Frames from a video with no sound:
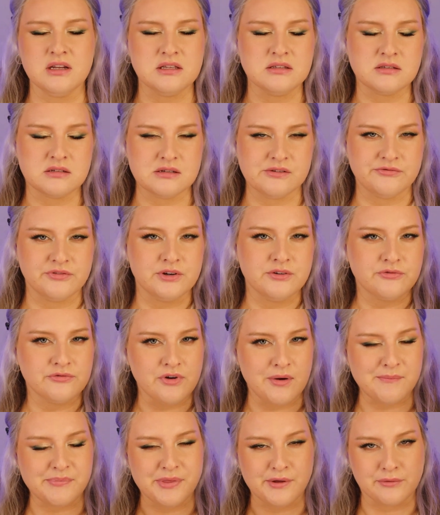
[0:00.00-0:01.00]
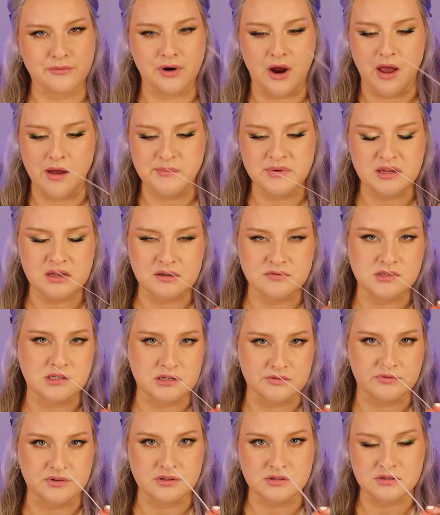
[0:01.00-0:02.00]
It's different from the rum. It gives a
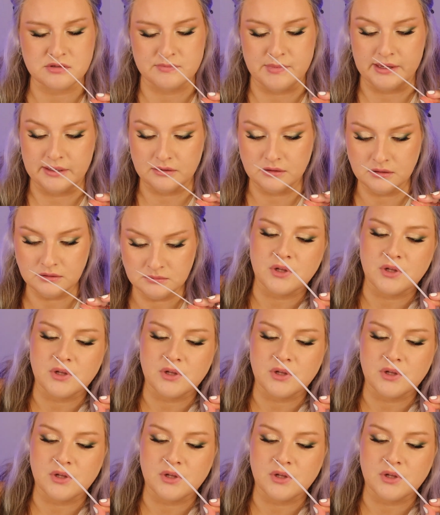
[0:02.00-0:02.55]
different smell.